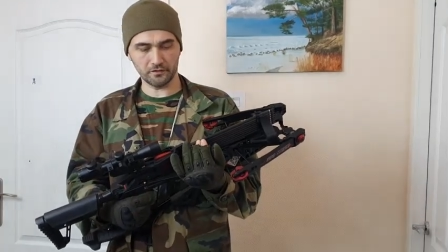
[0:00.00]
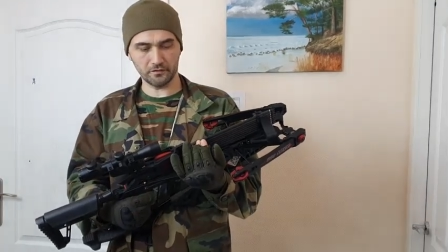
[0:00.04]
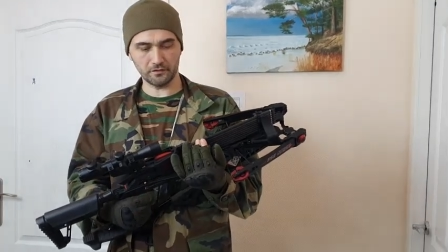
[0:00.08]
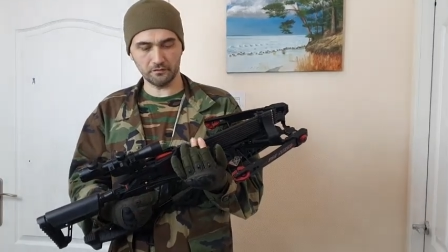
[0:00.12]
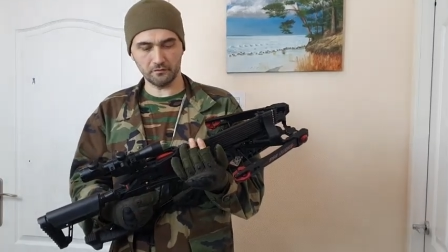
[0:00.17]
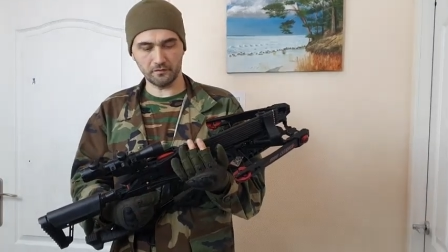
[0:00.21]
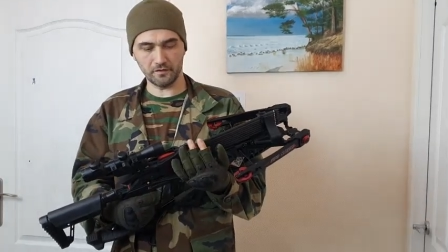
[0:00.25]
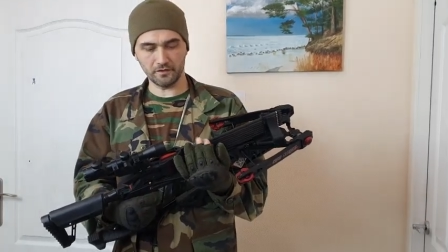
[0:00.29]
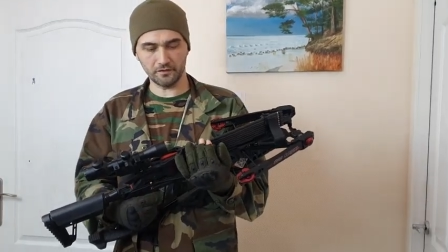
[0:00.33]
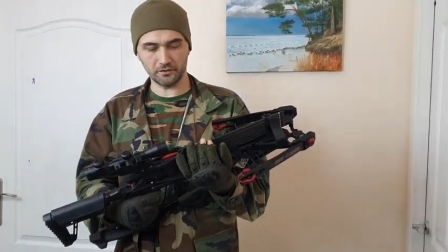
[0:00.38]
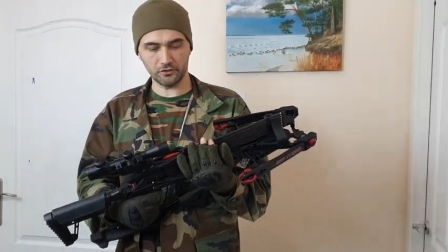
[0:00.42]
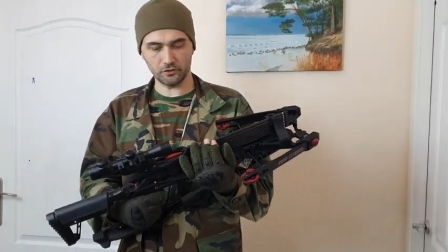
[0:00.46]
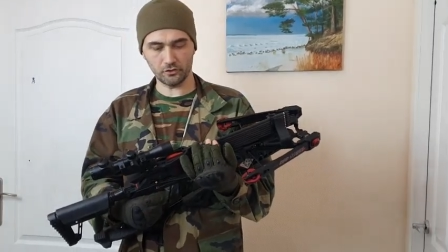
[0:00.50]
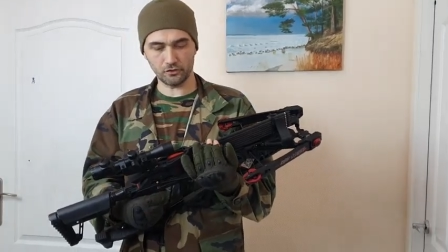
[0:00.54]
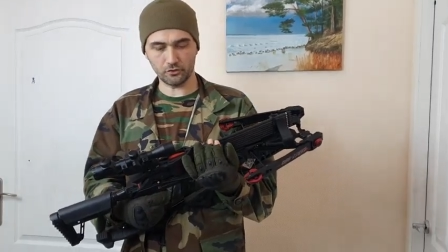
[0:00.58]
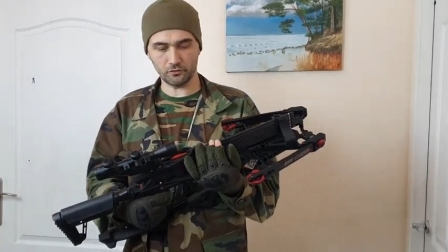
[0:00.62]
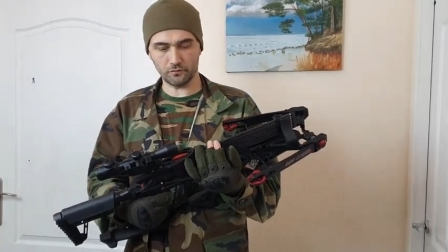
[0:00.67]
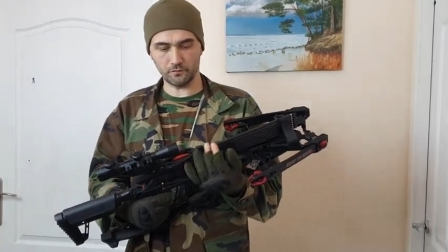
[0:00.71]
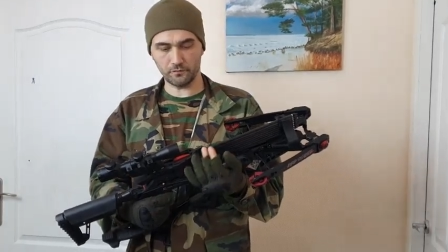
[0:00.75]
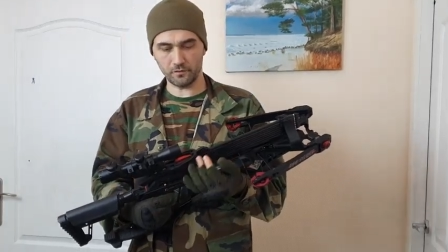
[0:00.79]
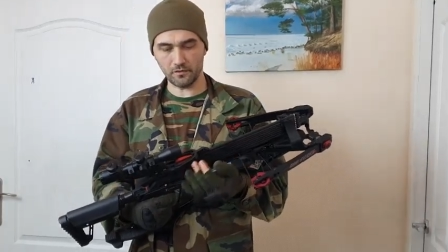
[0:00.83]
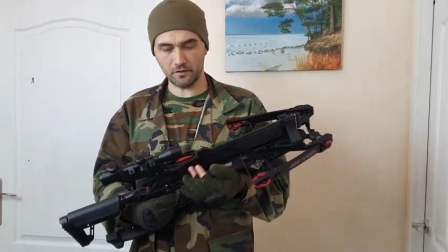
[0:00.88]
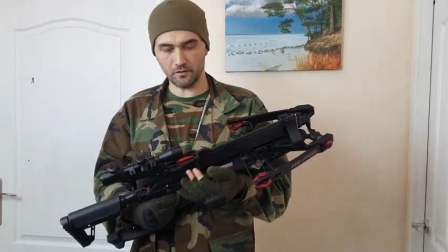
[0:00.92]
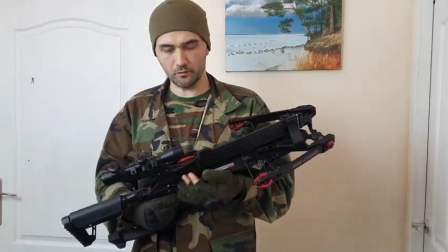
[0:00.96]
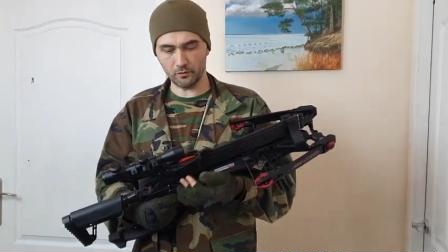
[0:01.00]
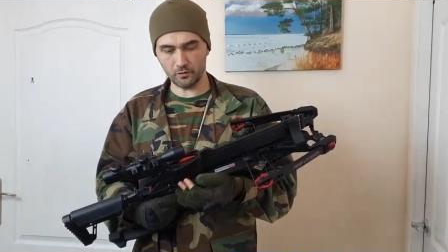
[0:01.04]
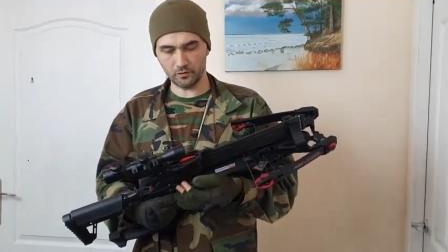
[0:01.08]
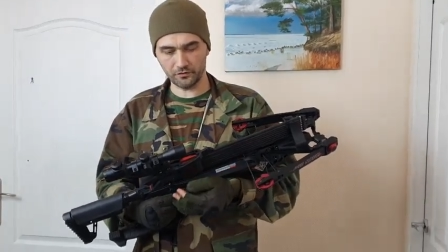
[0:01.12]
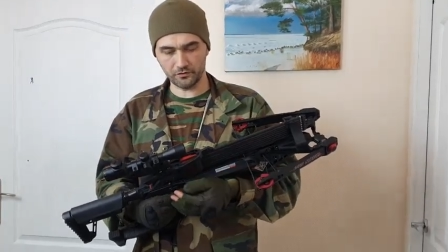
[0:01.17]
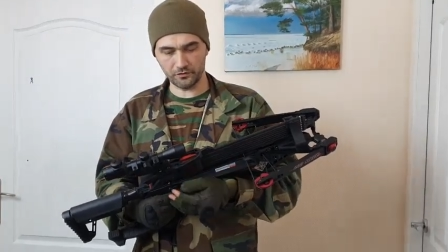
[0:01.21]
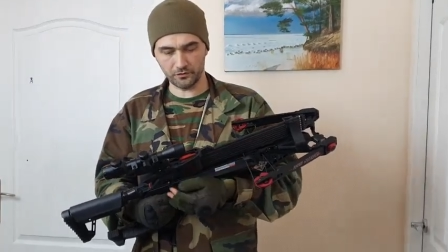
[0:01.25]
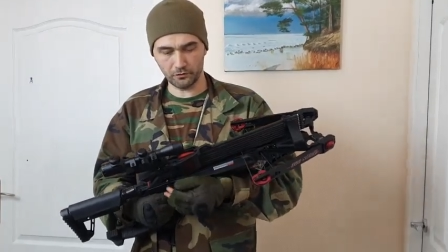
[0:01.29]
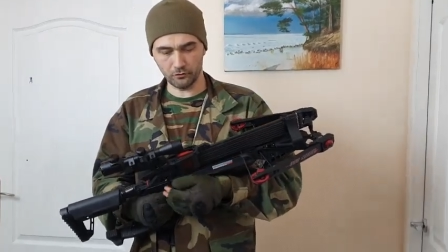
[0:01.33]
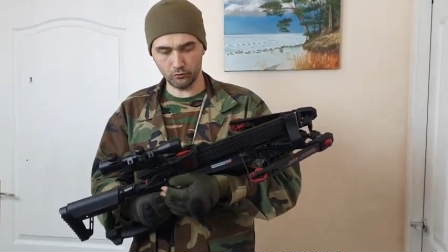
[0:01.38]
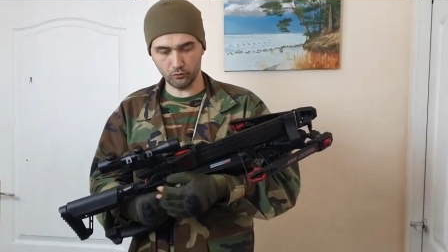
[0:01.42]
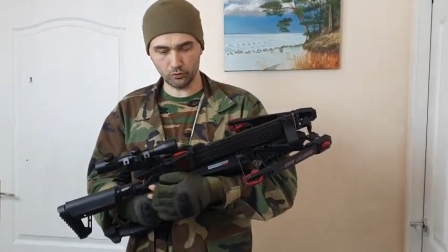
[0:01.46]
advantage of our
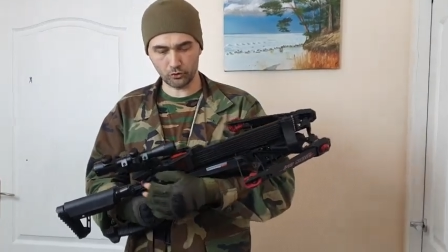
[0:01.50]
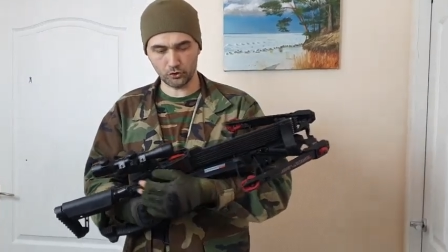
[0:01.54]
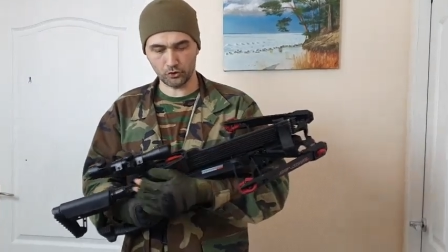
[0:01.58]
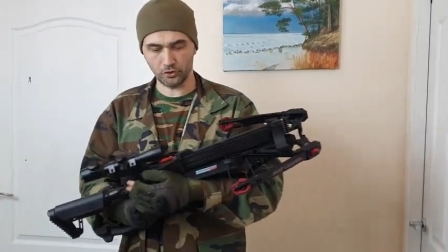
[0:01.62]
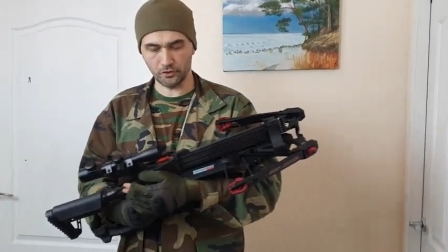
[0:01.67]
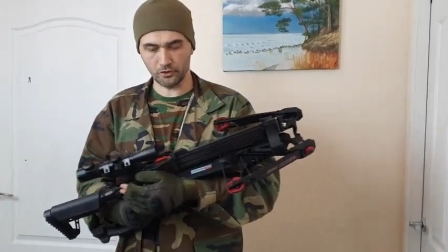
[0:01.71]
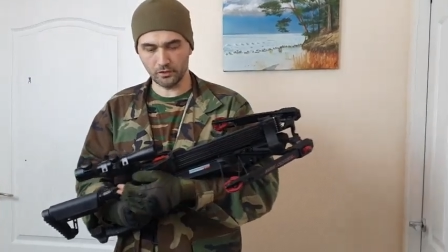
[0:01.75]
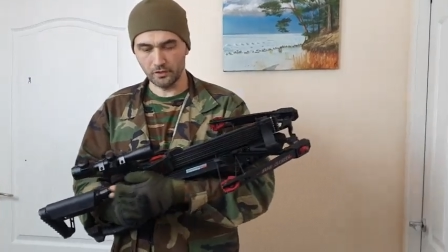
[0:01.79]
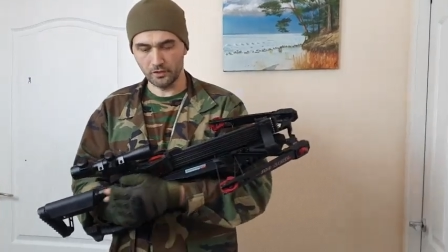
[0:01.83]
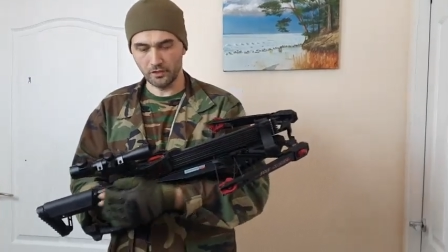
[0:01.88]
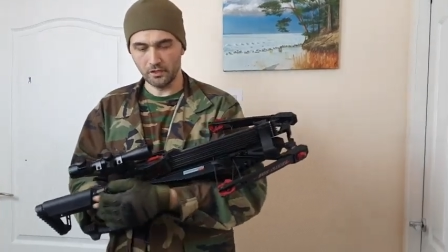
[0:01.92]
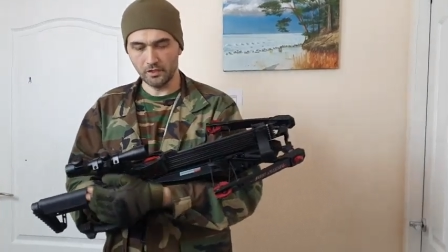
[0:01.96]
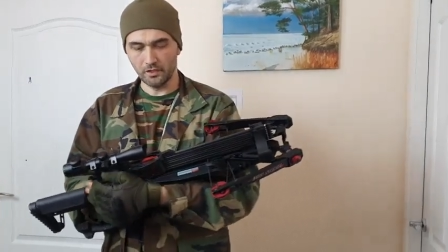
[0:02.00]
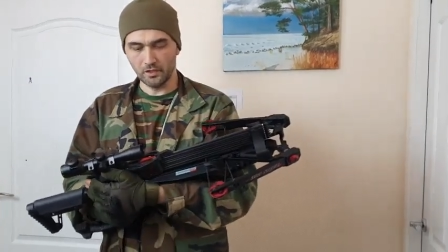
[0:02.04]
solution.